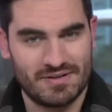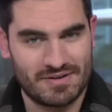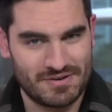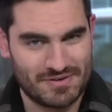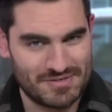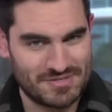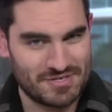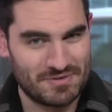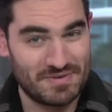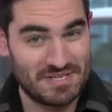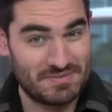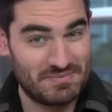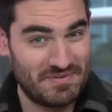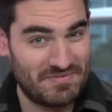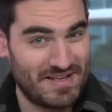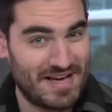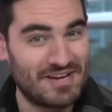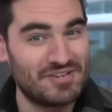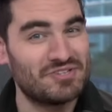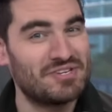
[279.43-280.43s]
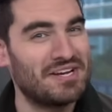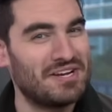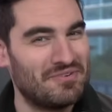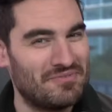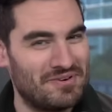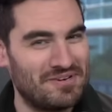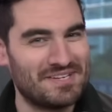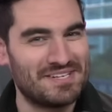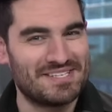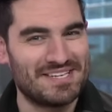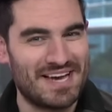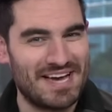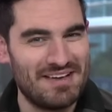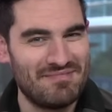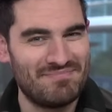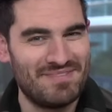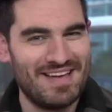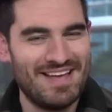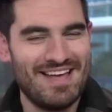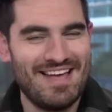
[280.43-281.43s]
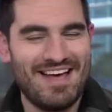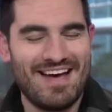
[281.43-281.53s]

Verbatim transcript: The cursor must be flashing in order to type.